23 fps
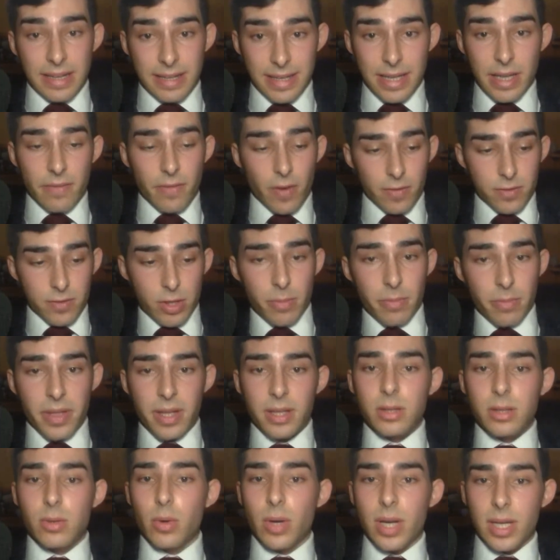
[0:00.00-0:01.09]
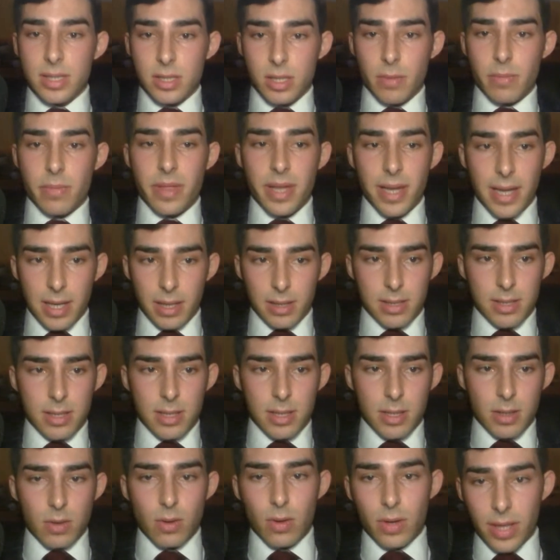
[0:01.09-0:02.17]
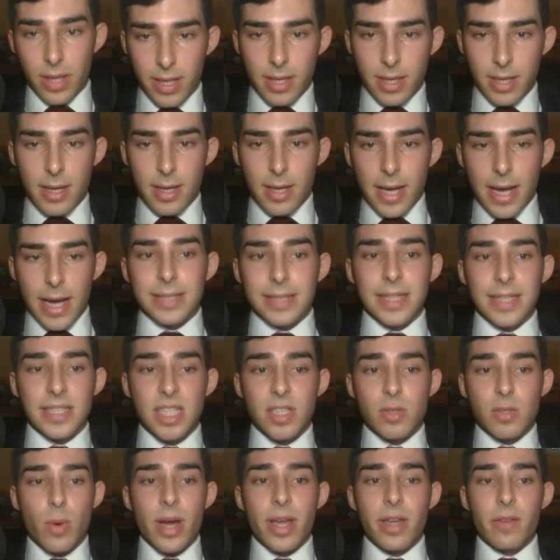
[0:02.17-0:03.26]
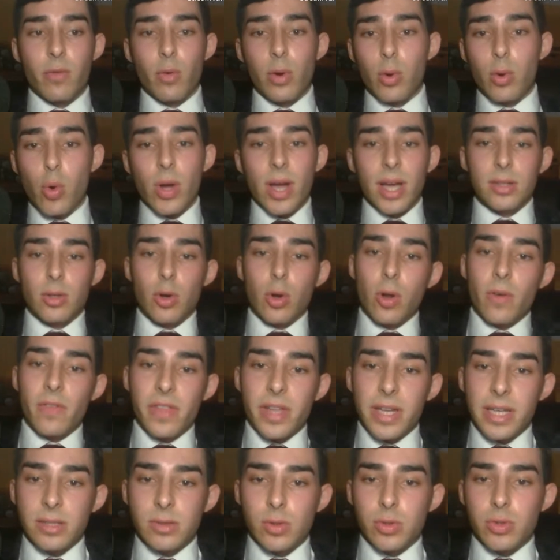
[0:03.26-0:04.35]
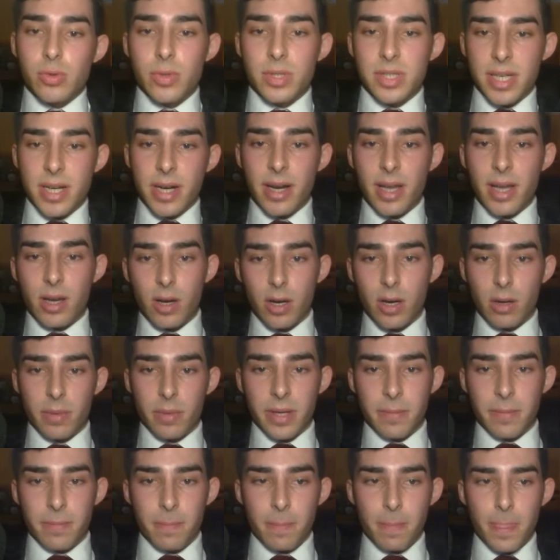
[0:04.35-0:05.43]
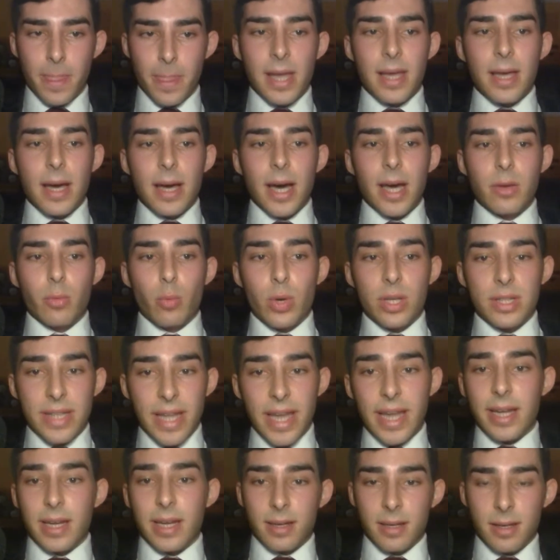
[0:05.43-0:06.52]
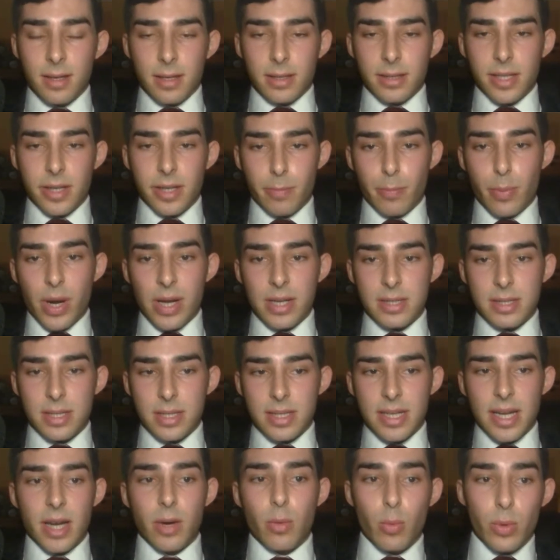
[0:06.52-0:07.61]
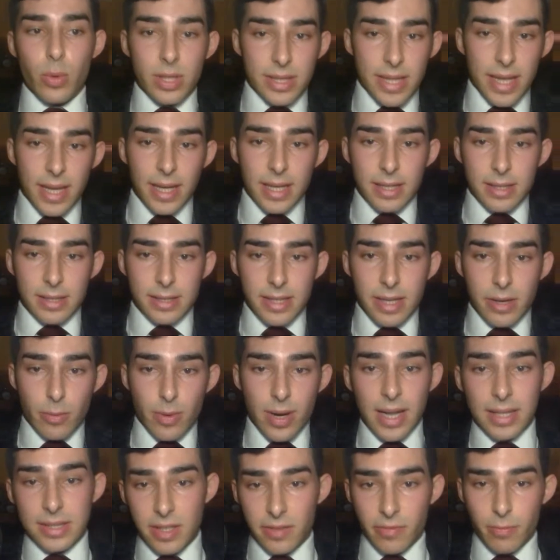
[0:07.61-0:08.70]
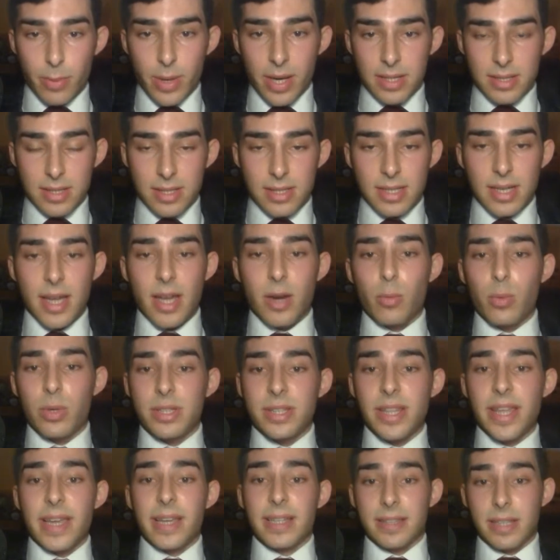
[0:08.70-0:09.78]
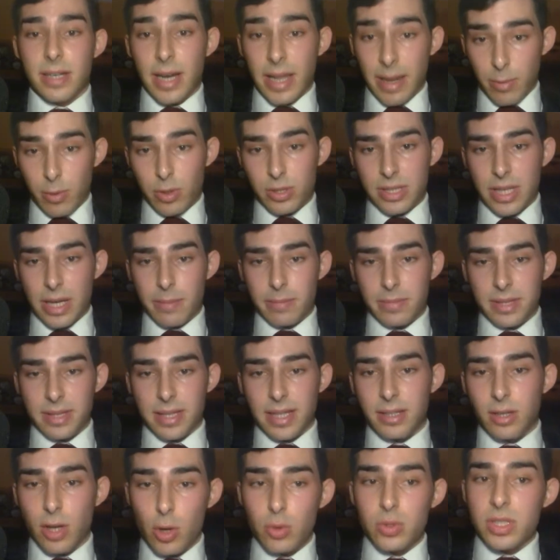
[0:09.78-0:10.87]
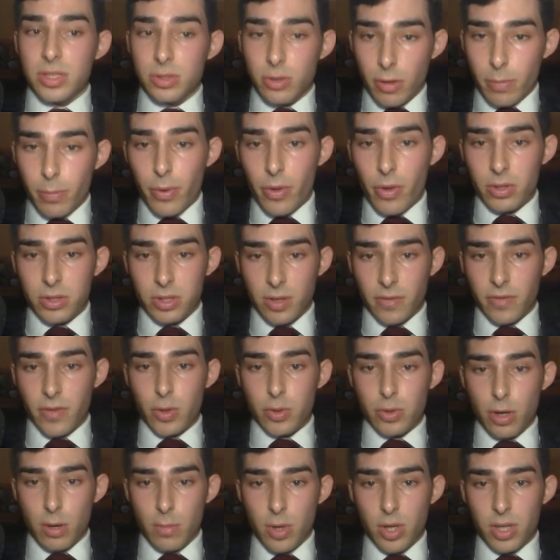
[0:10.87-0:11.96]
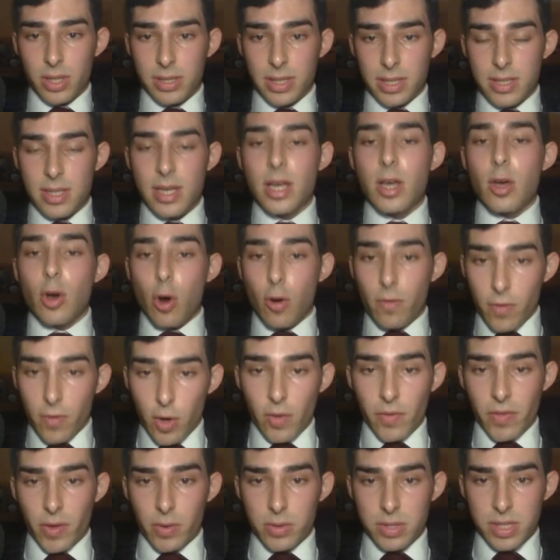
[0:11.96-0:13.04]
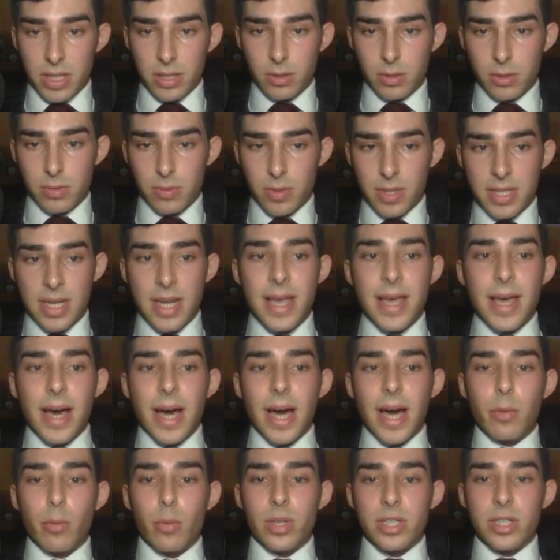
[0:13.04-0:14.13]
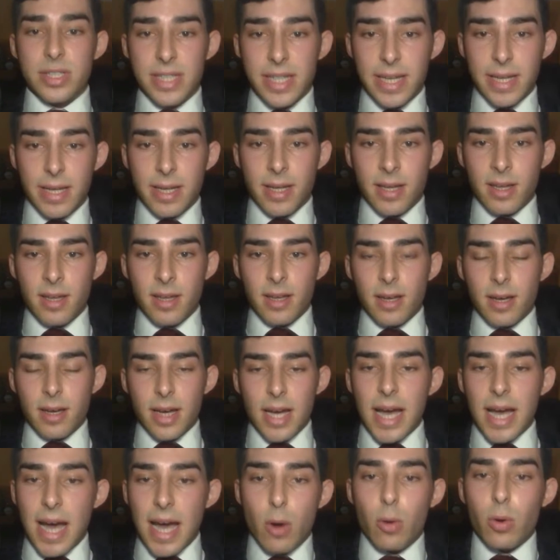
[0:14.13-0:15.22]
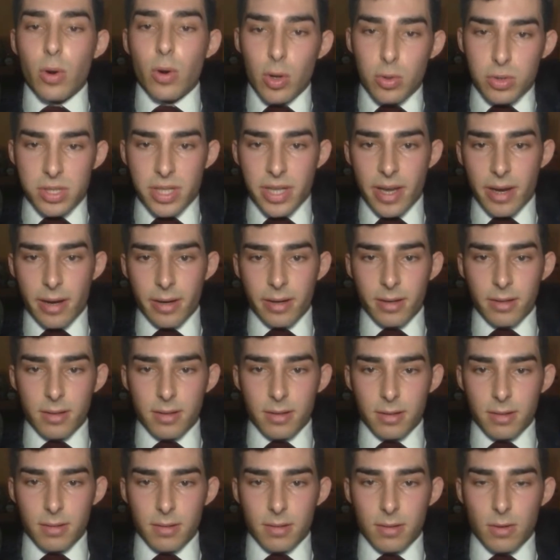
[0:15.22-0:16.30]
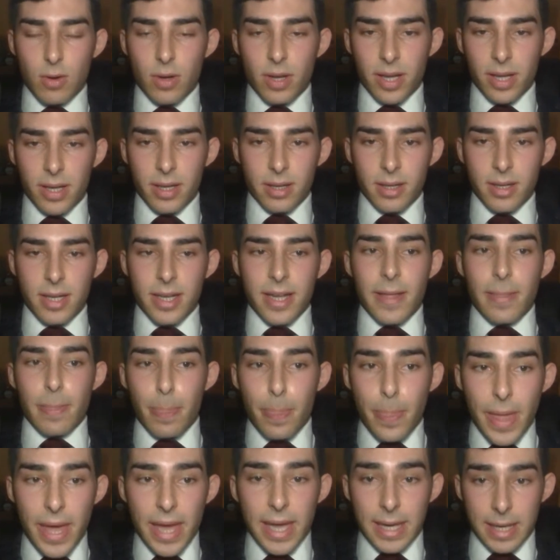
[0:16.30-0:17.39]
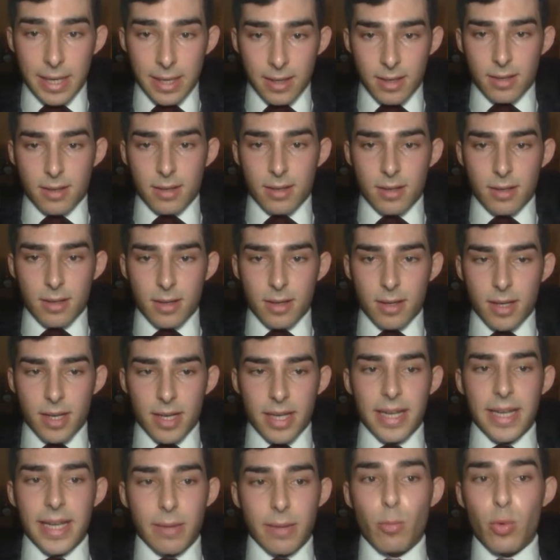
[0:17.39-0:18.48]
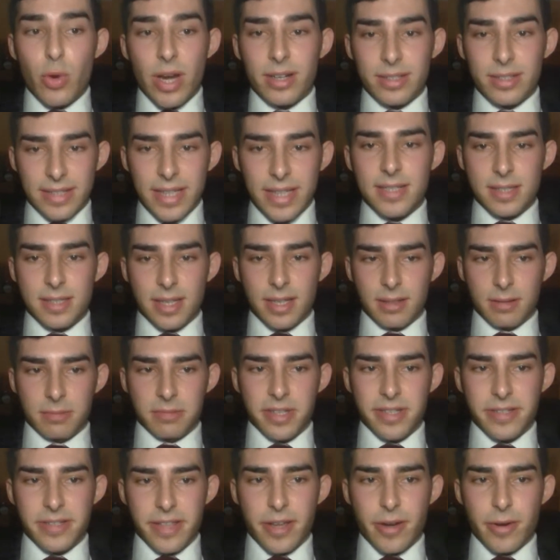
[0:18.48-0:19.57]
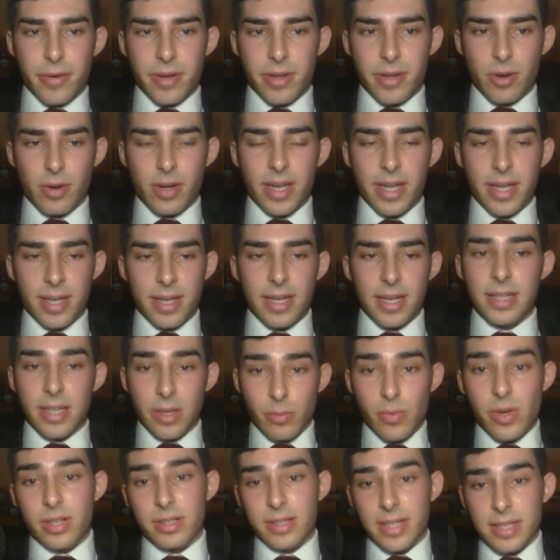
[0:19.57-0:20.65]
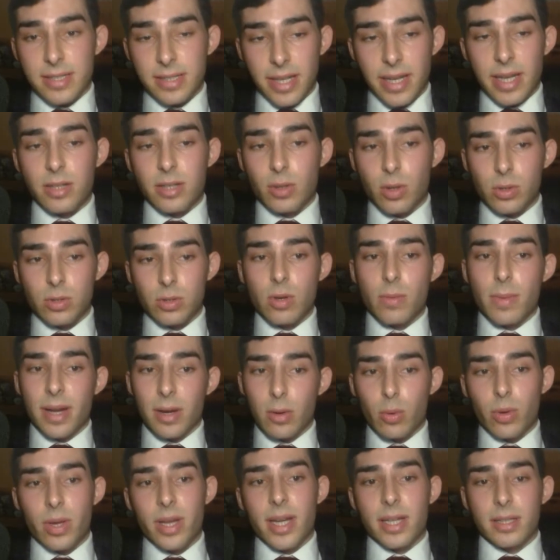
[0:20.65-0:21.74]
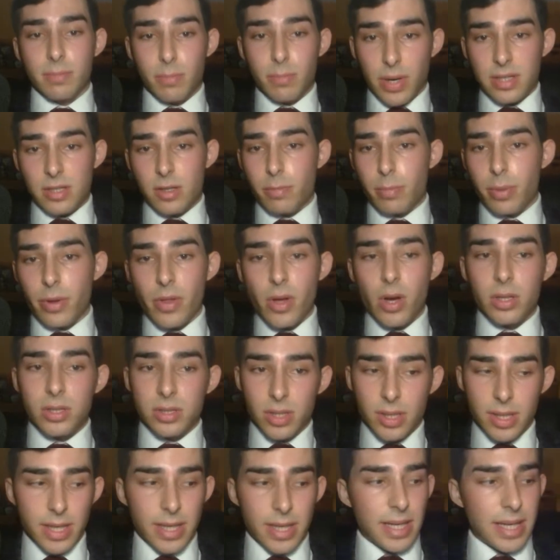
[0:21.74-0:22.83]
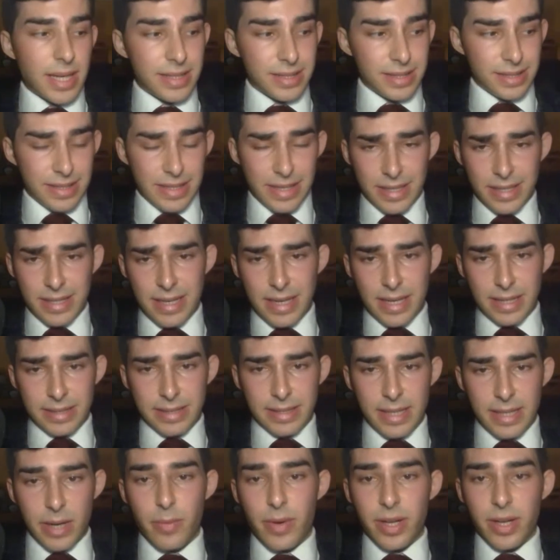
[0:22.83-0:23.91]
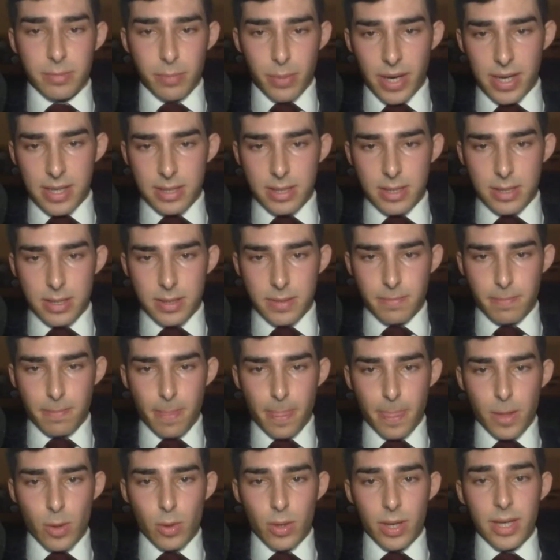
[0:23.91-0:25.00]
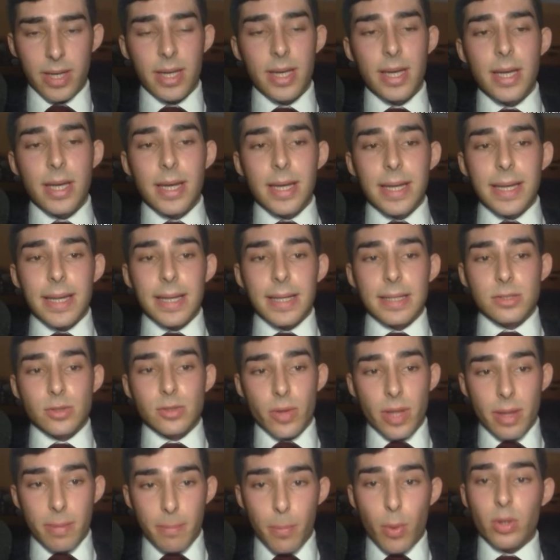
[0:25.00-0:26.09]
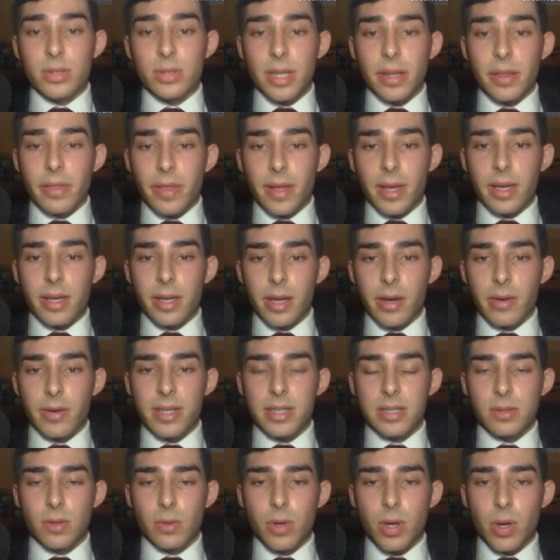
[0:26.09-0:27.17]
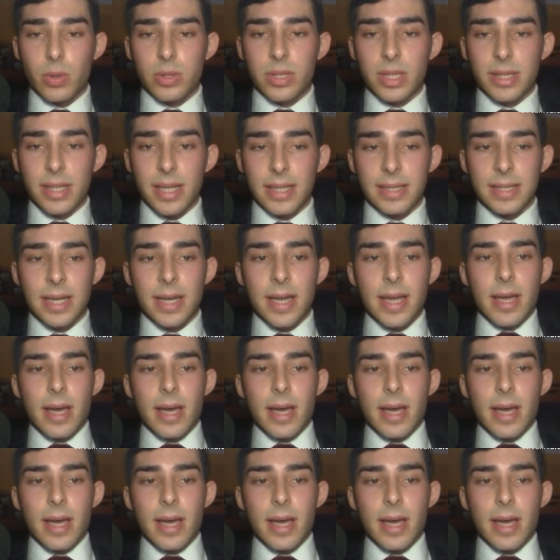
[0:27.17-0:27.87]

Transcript: give of something to get something else. Okay, and this is why if we look at all of the industries in an economy and we take their prices and we take the relative prices and we take the labor time that goes into the production of those commodities of all of those industries and we see how close they are, okay, then we are testing this theory, okay, and then we are testing it also by looking at price of production and at direct prices, okay. So the important thing here is to note that